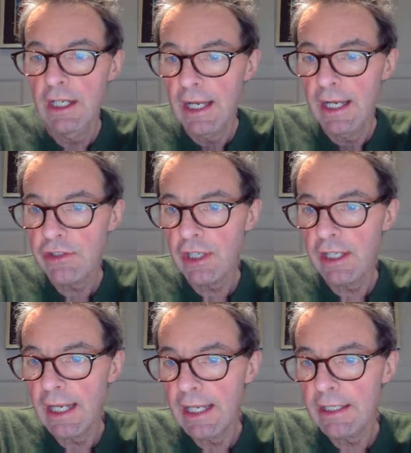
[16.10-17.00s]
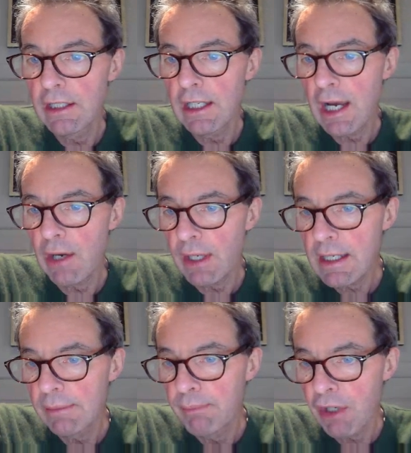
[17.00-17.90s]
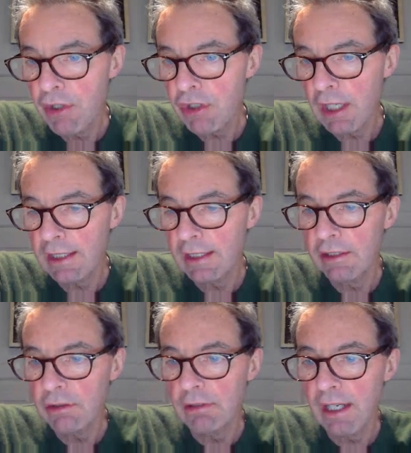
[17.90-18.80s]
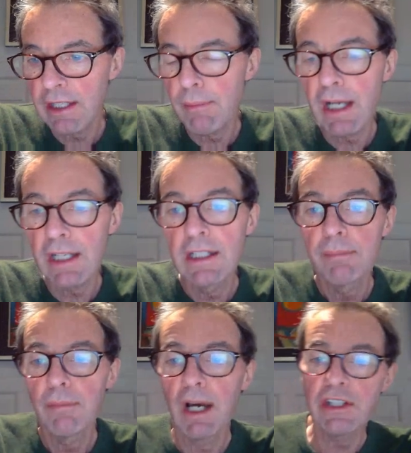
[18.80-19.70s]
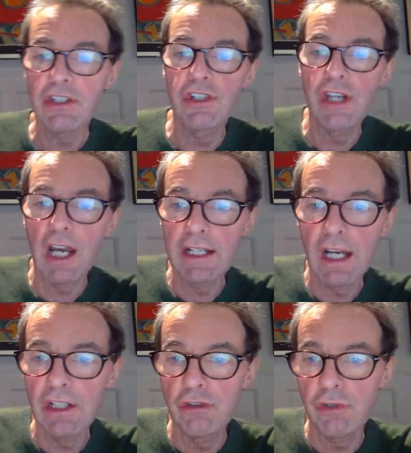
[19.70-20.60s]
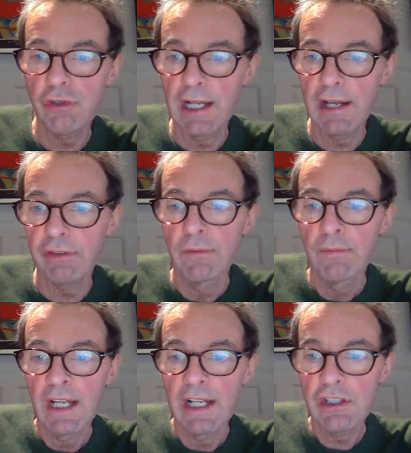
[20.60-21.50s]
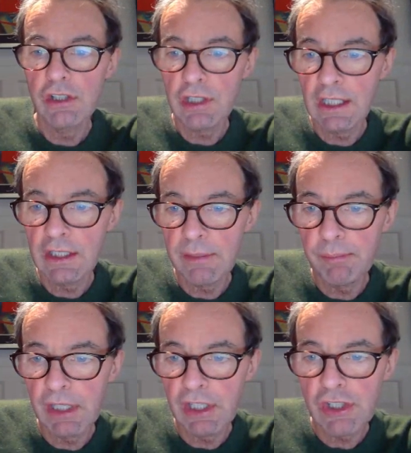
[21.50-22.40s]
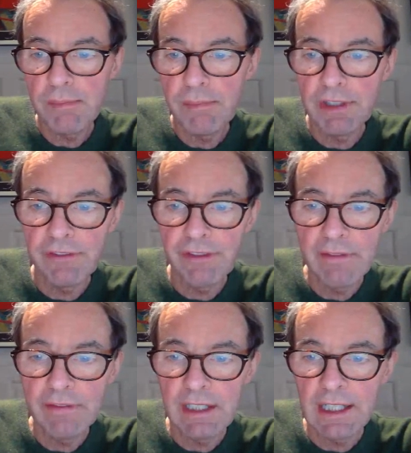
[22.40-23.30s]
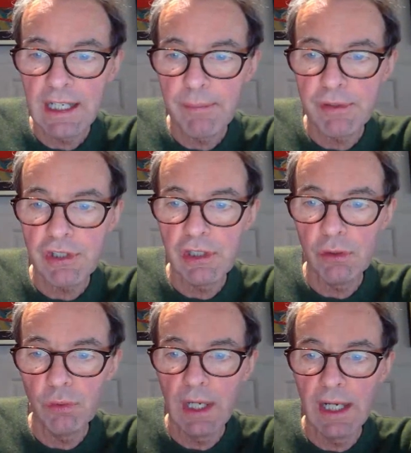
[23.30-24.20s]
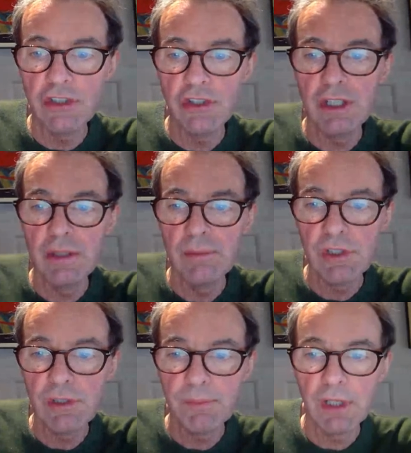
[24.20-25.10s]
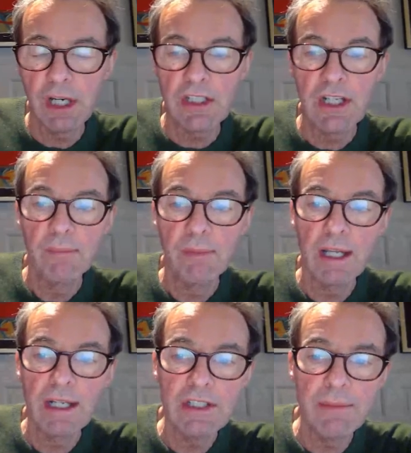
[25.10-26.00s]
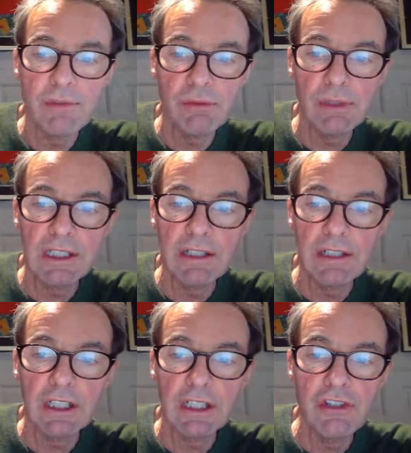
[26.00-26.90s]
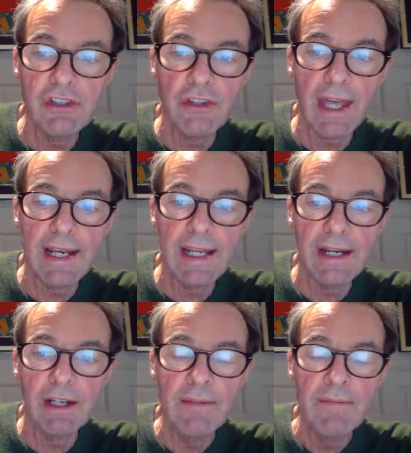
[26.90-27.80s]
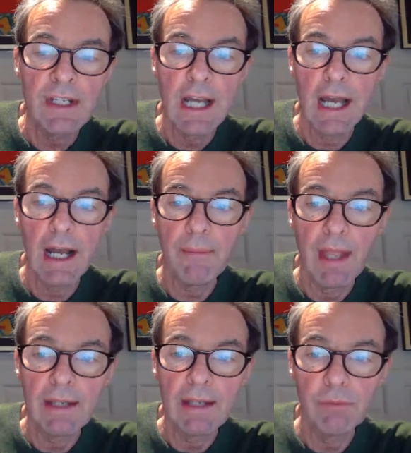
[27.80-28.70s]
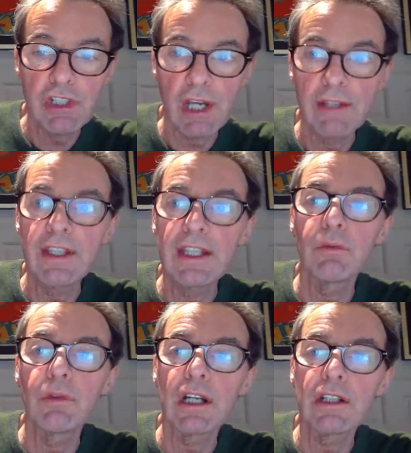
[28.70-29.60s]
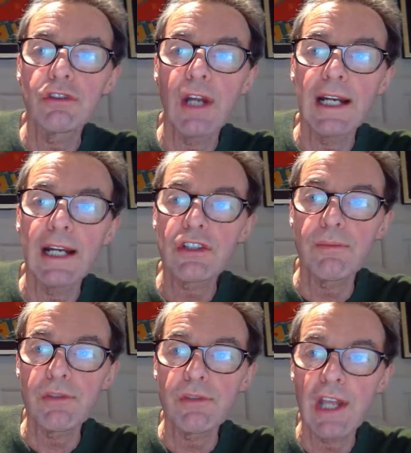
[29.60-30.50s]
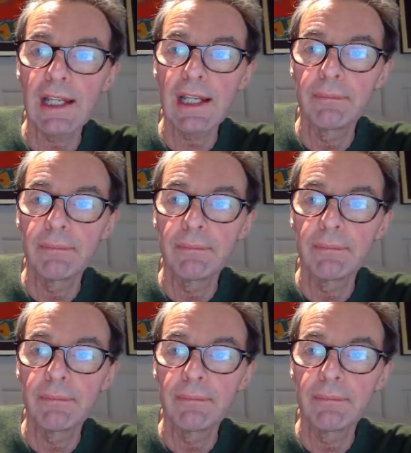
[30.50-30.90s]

it's going to head lower, most likely to around the minus 900 level. It's looking under pressure, but the 5-day gap is a little wide, so don't be surprised by an attempt to recover close to that area, in which I think would attract some selling,